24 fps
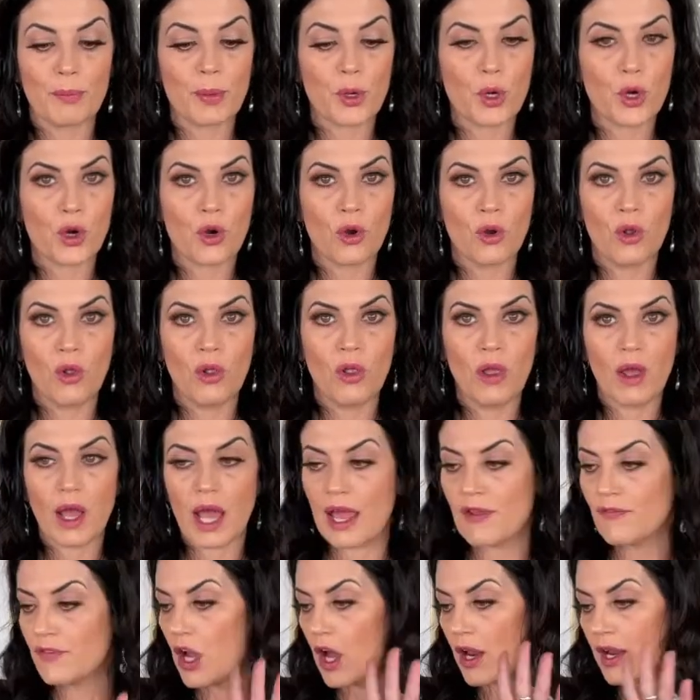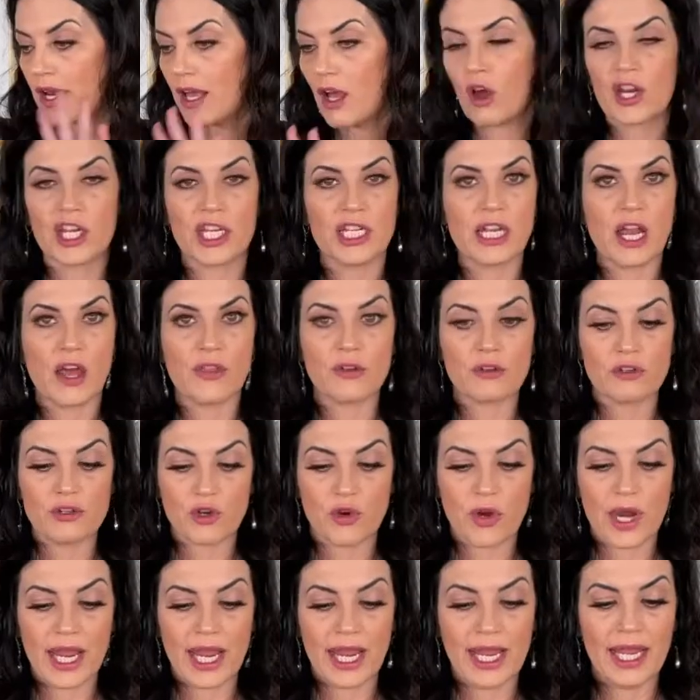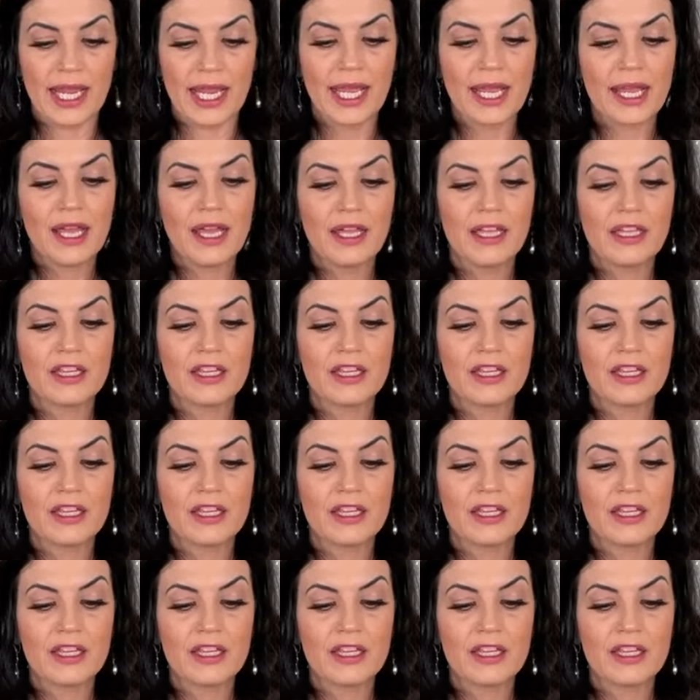pearl. I've got it on another tray.